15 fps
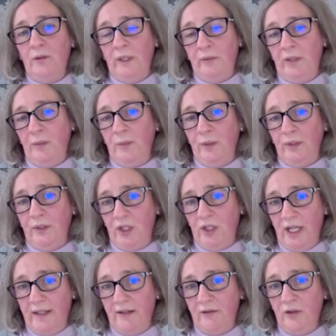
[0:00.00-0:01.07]
we will put a
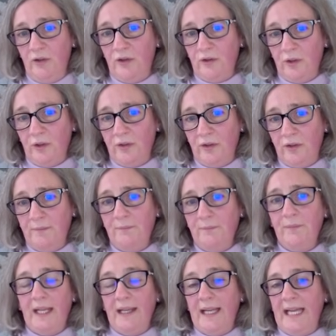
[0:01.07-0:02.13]
general structure
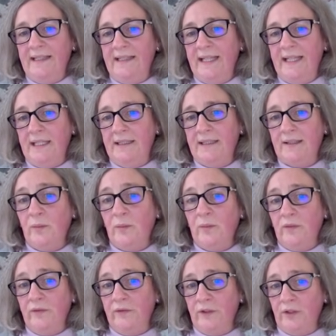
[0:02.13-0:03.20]
and then some
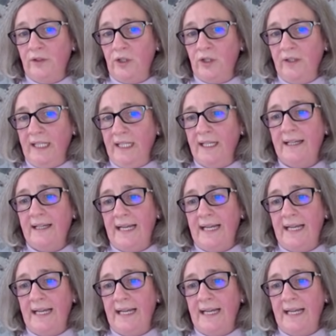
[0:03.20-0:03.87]
versioning.